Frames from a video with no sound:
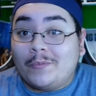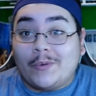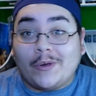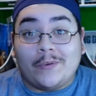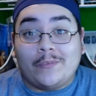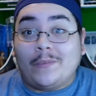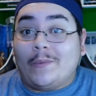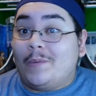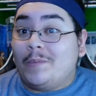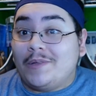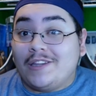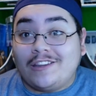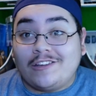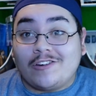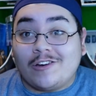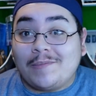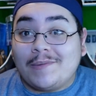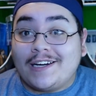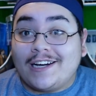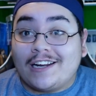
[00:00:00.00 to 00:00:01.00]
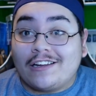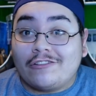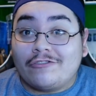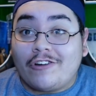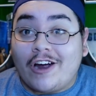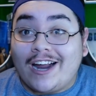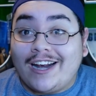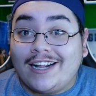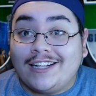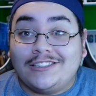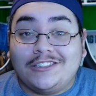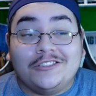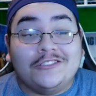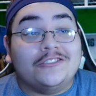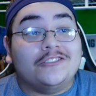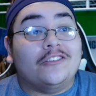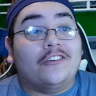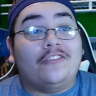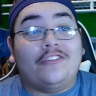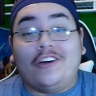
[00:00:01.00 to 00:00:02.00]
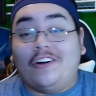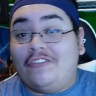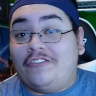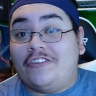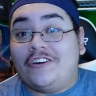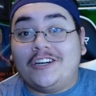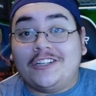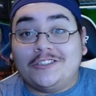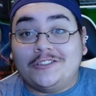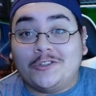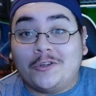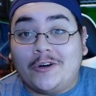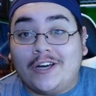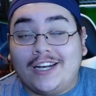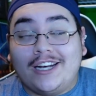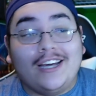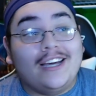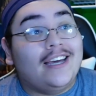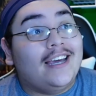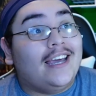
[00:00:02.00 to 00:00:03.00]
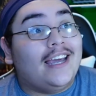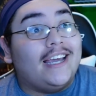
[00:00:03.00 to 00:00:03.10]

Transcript: we will be streaming next Friday too, so feel free to join.